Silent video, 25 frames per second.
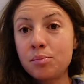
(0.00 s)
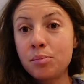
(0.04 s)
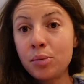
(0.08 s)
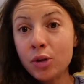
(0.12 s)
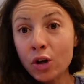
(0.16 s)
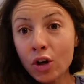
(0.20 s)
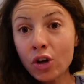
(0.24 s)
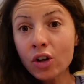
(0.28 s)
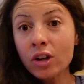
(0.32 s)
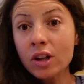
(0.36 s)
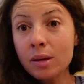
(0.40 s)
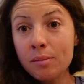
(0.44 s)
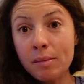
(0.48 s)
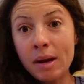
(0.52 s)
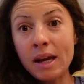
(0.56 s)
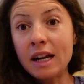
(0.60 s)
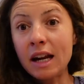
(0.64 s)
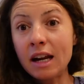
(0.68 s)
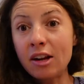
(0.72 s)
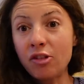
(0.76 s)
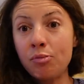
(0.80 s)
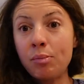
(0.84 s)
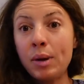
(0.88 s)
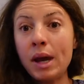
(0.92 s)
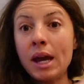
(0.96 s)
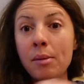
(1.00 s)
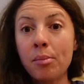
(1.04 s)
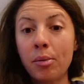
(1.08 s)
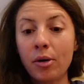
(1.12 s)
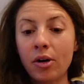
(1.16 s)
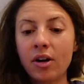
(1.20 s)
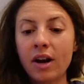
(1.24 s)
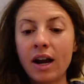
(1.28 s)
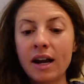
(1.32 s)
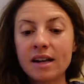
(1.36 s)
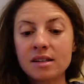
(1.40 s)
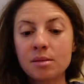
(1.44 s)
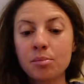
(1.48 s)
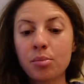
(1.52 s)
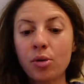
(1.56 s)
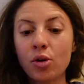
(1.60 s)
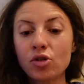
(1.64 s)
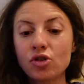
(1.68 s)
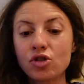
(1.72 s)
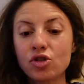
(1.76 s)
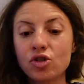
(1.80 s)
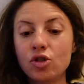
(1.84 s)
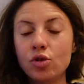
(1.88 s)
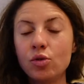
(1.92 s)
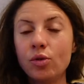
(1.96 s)
purely made out of paper as
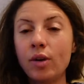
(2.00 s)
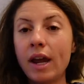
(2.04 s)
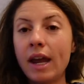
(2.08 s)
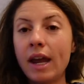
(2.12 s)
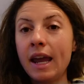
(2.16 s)
opposed to